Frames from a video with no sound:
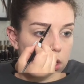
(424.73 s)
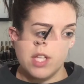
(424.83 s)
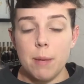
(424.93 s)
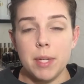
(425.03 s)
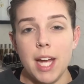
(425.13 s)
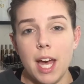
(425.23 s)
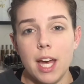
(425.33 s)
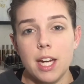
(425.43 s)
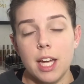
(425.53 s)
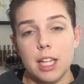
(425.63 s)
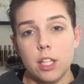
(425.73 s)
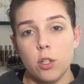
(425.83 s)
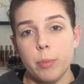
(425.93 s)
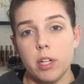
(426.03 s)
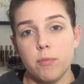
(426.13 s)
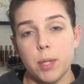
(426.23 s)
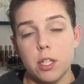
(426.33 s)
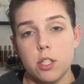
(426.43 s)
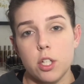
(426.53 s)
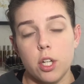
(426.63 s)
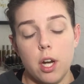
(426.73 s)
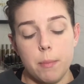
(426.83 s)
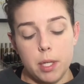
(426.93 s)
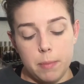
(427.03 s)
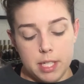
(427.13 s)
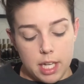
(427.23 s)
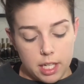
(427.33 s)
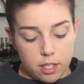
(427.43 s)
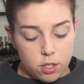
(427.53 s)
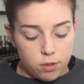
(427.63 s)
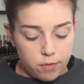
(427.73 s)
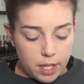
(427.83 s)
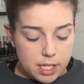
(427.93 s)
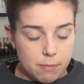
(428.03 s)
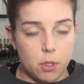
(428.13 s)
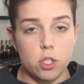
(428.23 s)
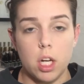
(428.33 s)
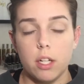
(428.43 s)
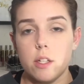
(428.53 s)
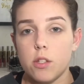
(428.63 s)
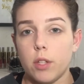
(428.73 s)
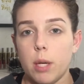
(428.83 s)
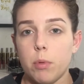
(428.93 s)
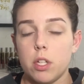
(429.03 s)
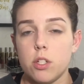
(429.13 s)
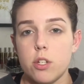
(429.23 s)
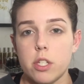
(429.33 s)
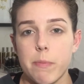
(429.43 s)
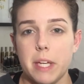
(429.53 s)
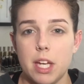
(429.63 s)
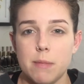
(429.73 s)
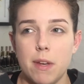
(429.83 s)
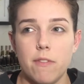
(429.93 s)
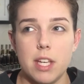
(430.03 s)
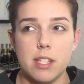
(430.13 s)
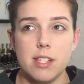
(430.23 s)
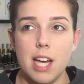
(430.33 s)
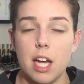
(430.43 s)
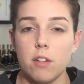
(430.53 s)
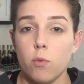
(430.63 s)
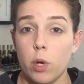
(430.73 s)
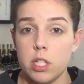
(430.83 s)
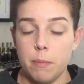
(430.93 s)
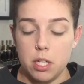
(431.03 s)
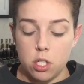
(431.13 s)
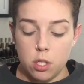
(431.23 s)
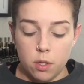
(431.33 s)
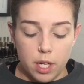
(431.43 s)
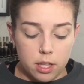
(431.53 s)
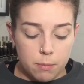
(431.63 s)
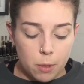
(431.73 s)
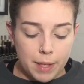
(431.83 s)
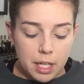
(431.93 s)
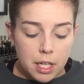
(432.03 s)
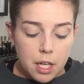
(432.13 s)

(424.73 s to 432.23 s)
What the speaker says: So I'm going to add a little bit of bronzer. I'm going to be taking the Too Faced Milk Chocolate Soleil bronzer just because my face is kind of one-dimensional at the moment.